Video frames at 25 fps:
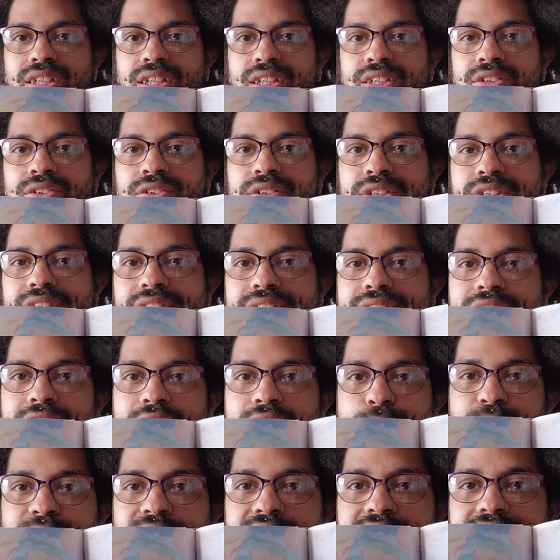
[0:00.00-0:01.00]
You get
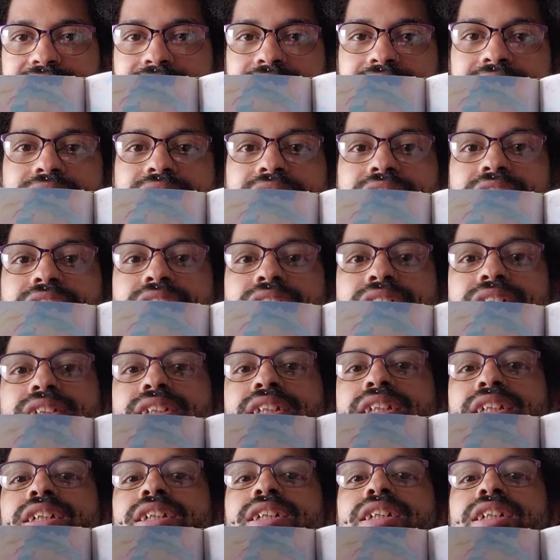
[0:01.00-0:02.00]
attacked by candy,
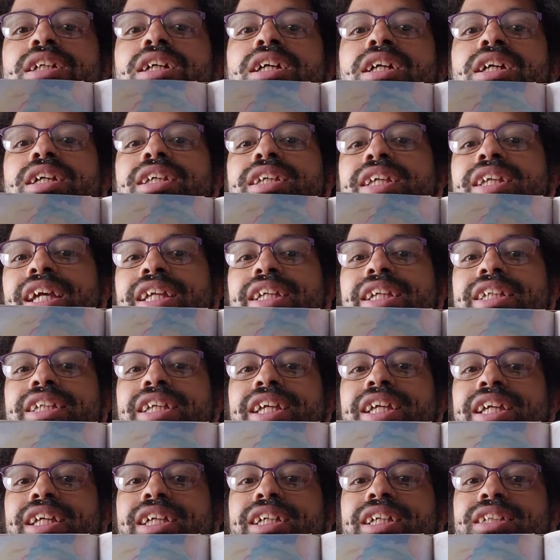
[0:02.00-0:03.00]
like candy
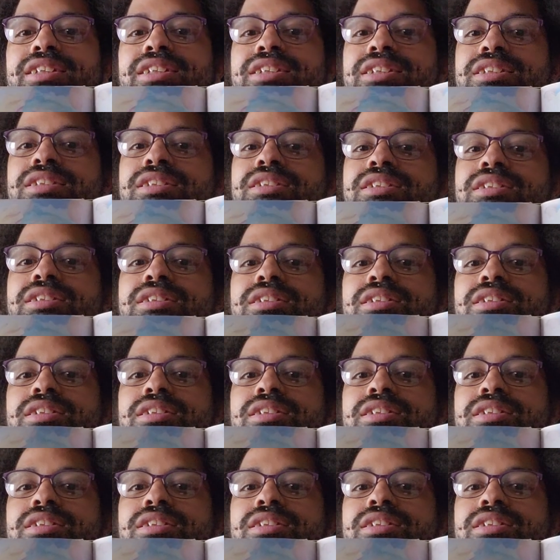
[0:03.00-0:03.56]
canes and